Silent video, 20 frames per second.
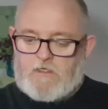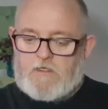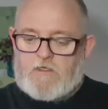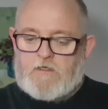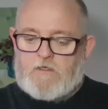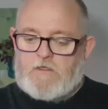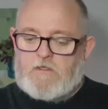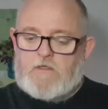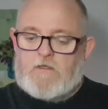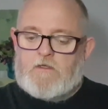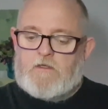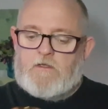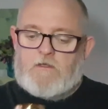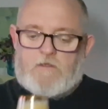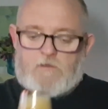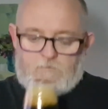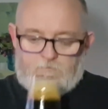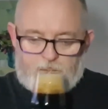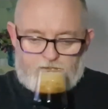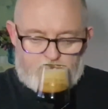
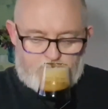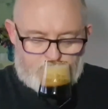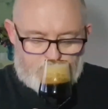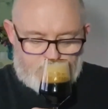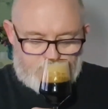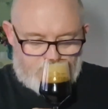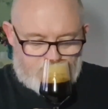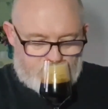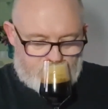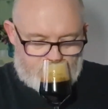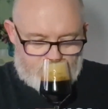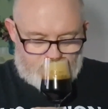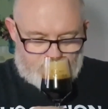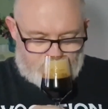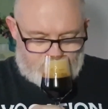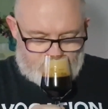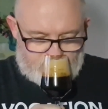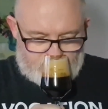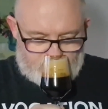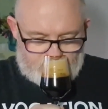
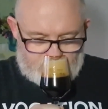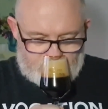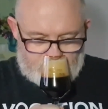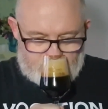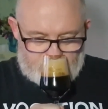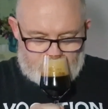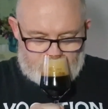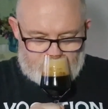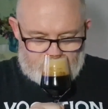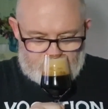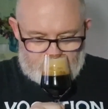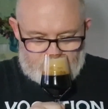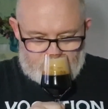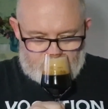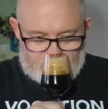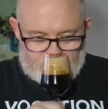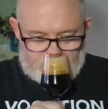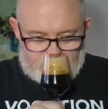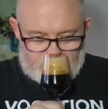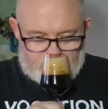
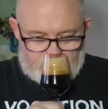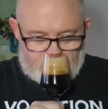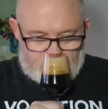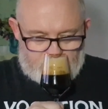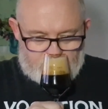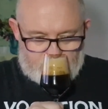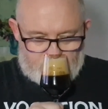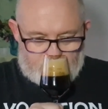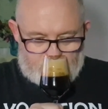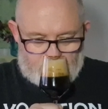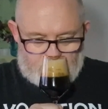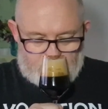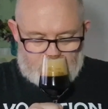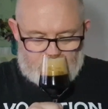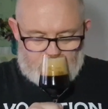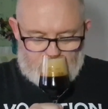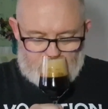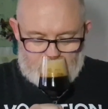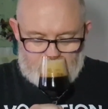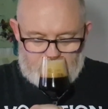
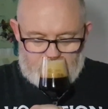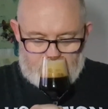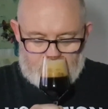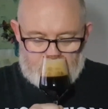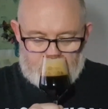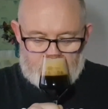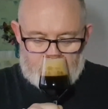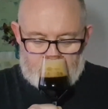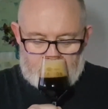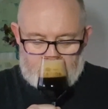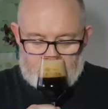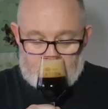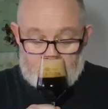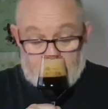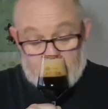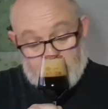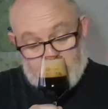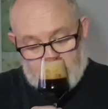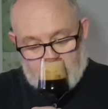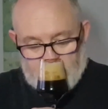
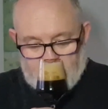Nothing is said.